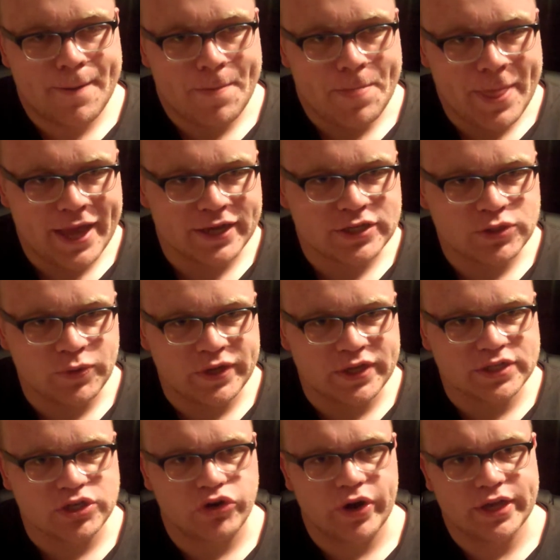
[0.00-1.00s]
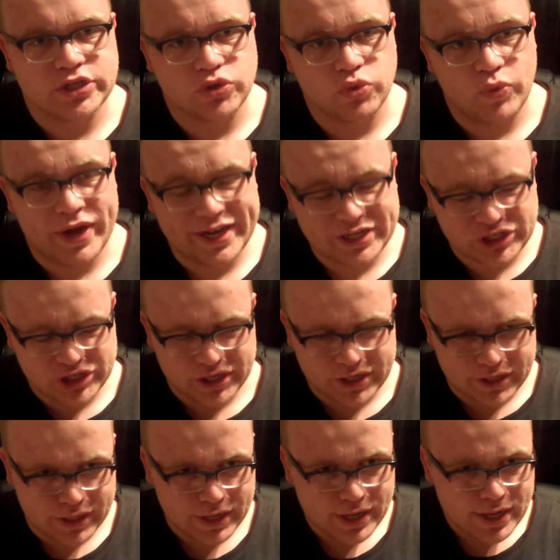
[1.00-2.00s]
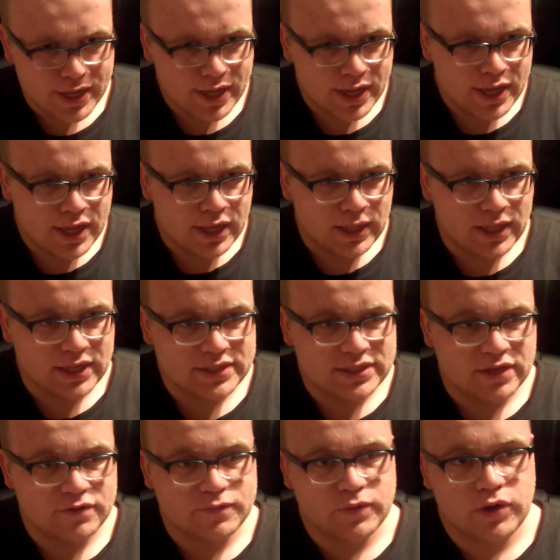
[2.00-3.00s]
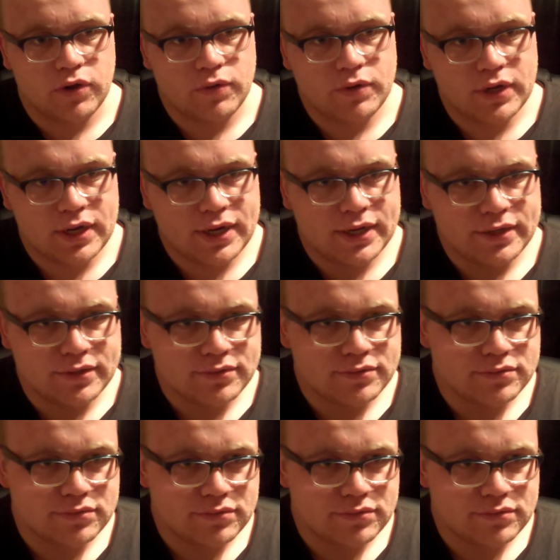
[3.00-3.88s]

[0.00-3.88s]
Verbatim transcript: Next week is graduation a lot of stuff's been going on